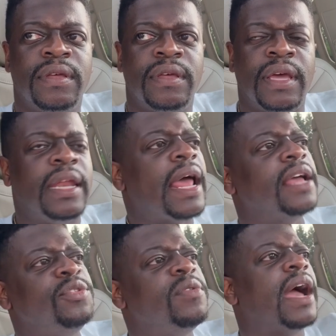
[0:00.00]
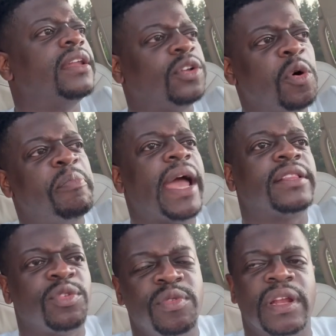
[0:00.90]
And now you got to go
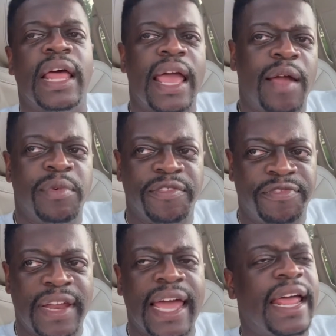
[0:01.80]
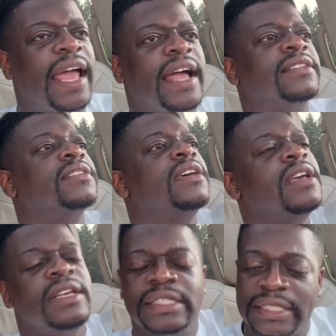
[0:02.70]
back through the line with a flat ass.
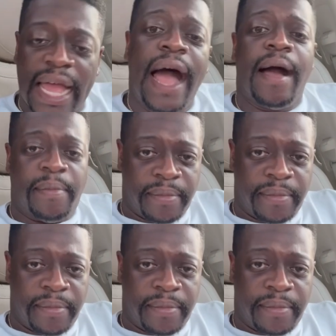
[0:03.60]
Stop.